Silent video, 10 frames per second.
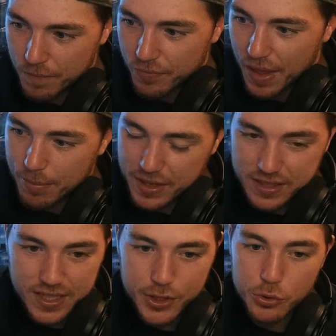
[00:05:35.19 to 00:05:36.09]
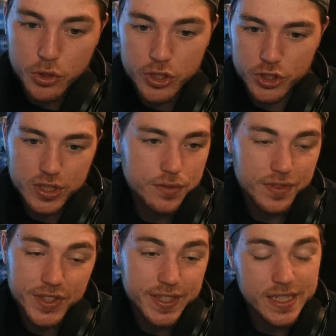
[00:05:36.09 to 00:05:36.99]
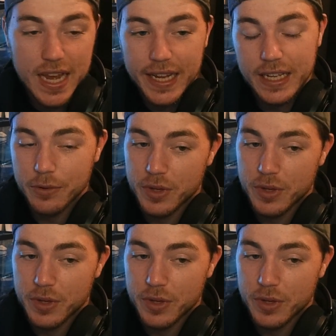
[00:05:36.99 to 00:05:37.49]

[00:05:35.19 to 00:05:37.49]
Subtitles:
That being said, you could just fill the tank and it